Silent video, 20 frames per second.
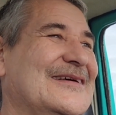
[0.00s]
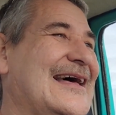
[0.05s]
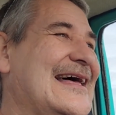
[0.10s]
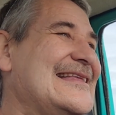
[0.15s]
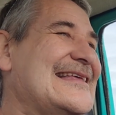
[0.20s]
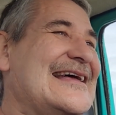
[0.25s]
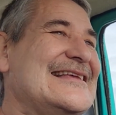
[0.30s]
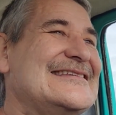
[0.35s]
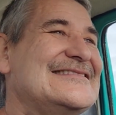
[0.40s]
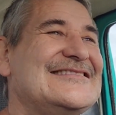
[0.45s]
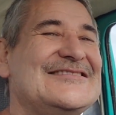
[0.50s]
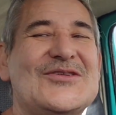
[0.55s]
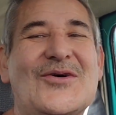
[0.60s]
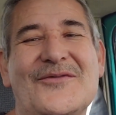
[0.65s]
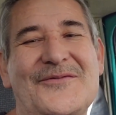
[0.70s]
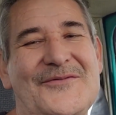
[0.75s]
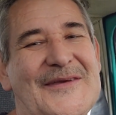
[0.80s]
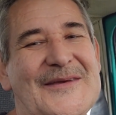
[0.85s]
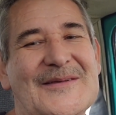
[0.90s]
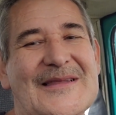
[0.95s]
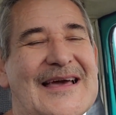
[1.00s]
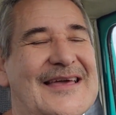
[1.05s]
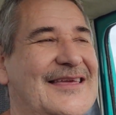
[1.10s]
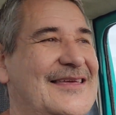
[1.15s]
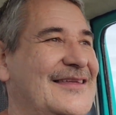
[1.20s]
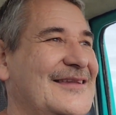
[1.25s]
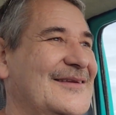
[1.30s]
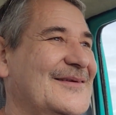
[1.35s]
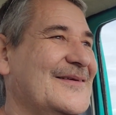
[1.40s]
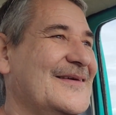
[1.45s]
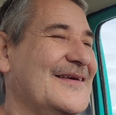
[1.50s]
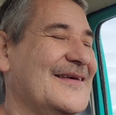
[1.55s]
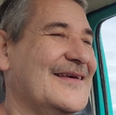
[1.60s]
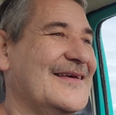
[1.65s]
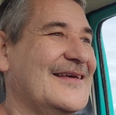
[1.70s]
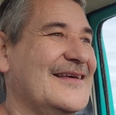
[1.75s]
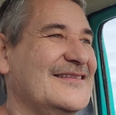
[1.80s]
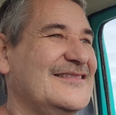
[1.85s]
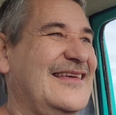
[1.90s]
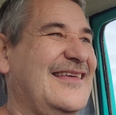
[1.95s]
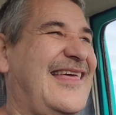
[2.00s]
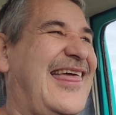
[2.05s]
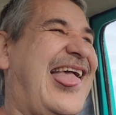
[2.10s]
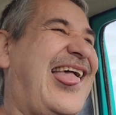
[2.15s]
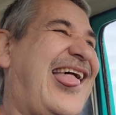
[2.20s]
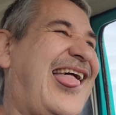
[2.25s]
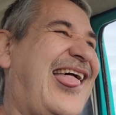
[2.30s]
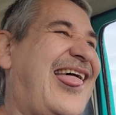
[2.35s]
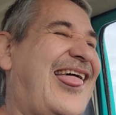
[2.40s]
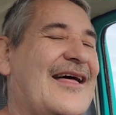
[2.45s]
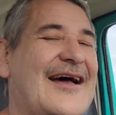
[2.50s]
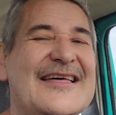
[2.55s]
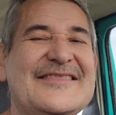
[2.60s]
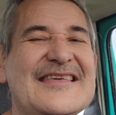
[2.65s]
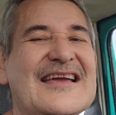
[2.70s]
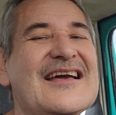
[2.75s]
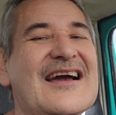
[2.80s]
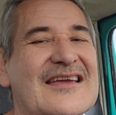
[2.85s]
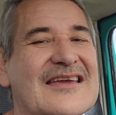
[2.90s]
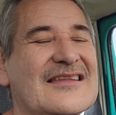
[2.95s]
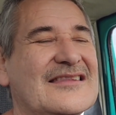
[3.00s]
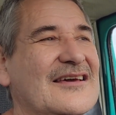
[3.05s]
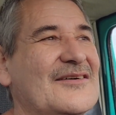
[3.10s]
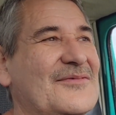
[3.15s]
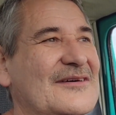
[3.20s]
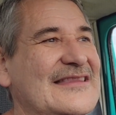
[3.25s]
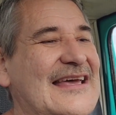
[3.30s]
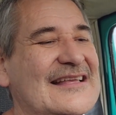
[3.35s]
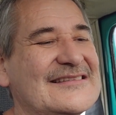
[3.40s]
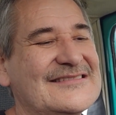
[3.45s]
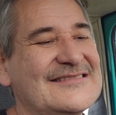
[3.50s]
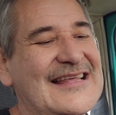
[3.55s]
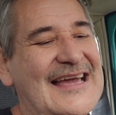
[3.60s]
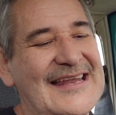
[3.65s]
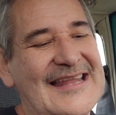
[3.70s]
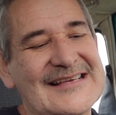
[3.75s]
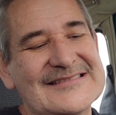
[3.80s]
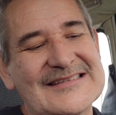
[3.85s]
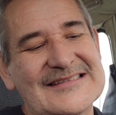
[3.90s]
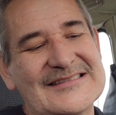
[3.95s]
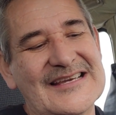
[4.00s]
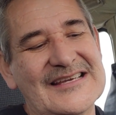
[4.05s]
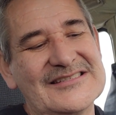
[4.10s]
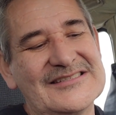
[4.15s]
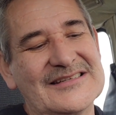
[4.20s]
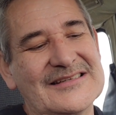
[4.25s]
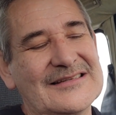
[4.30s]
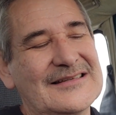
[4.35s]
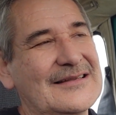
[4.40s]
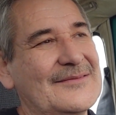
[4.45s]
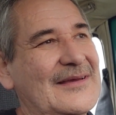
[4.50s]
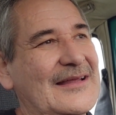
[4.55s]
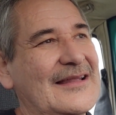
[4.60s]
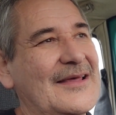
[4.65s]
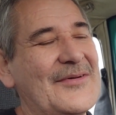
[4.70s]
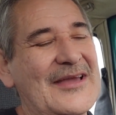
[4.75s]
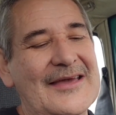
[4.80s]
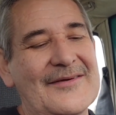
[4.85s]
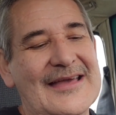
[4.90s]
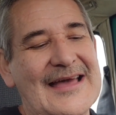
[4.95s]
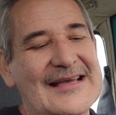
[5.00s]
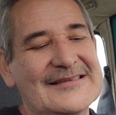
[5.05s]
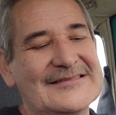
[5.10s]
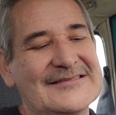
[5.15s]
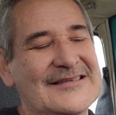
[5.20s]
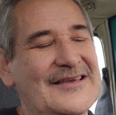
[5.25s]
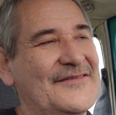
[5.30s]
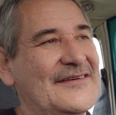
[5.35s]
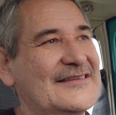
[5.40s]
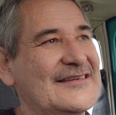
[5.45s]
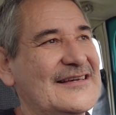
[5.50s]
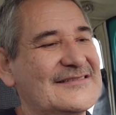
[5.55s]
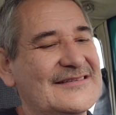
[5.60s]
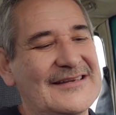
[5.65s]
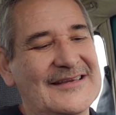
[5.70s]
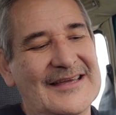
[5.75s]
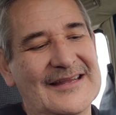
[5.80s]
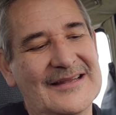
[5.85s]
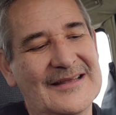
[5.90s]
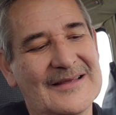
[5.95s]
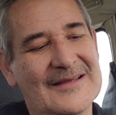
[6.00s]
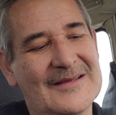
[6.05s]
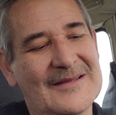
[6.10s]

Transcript: I just don't feel like it. Like, I think I can live with that slight hesitation. I mean, let me give it gas and see if it does it again.